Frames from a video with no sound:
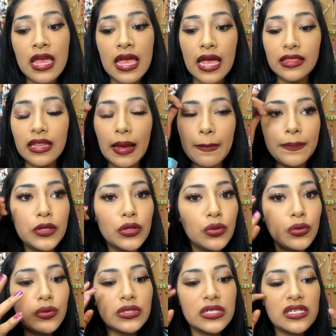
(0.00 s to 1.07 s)
and like
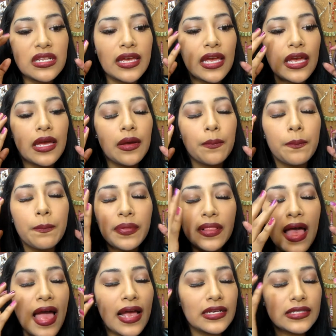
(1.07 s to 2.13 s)
blues and like
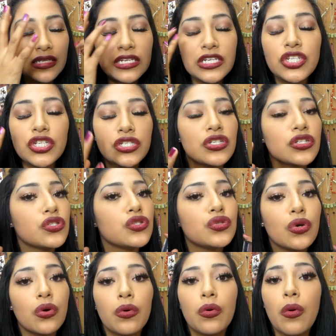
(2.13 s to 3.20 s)
blacks and it just looks
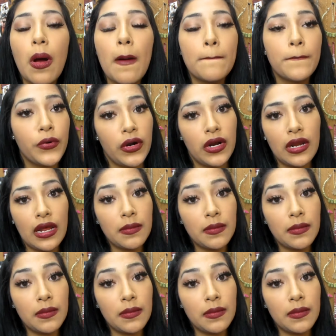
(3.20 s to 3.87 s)
so pretty.